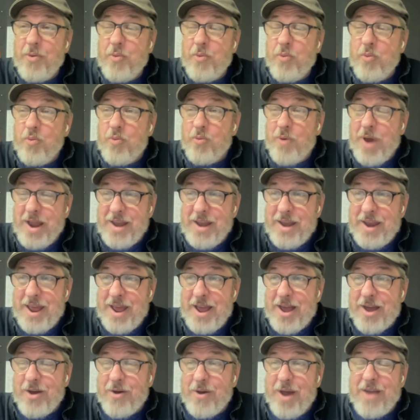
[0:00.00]
Right
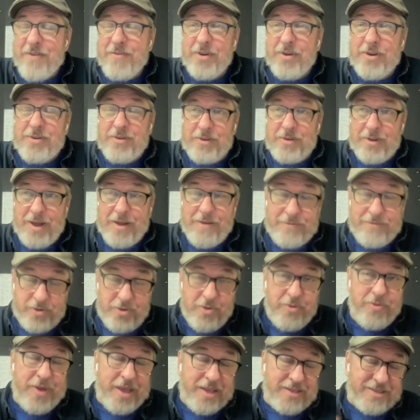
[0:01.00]
now, I have
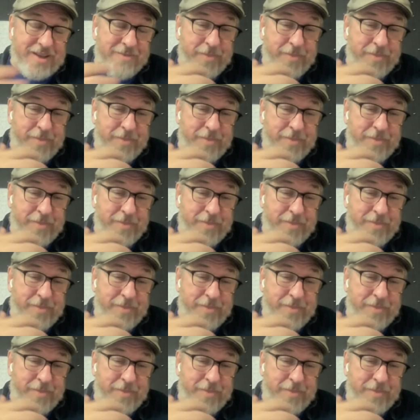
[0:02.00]
two things.